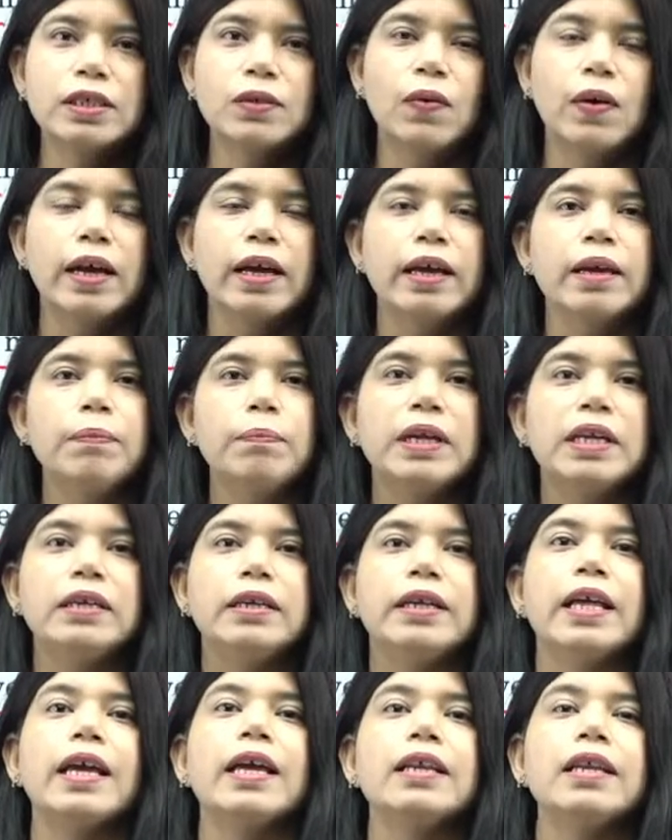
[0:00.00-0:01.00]
why
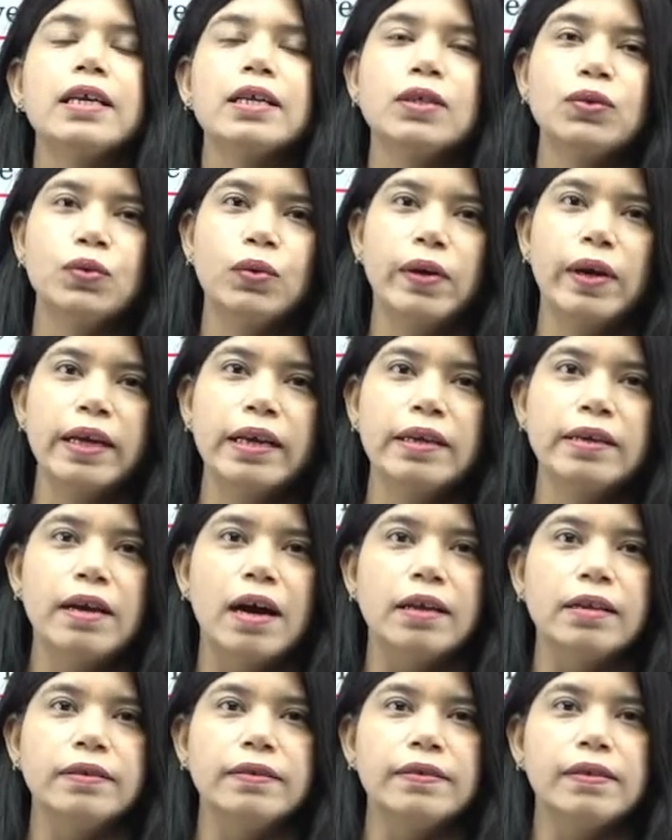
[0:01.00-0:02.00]
maintain is the right
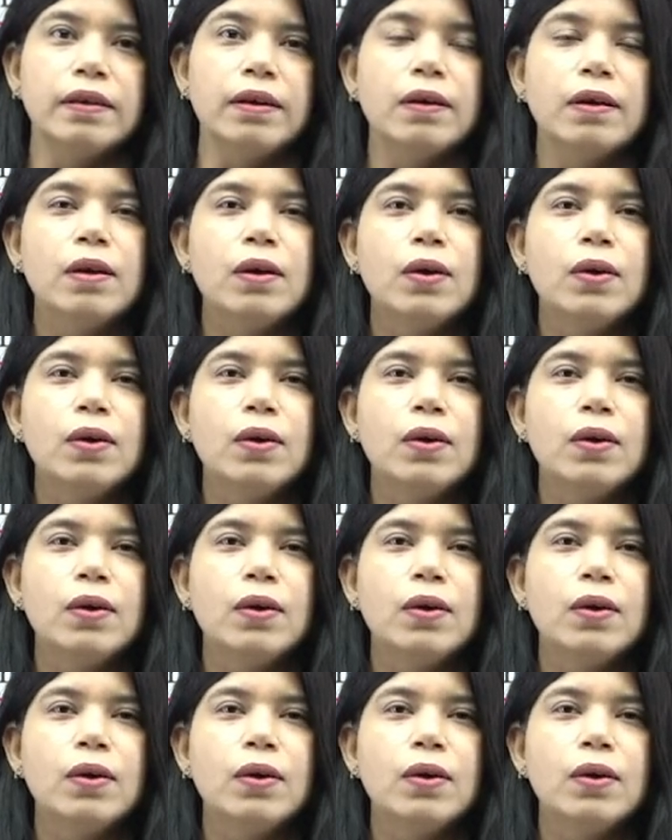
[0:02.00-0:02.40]
answer.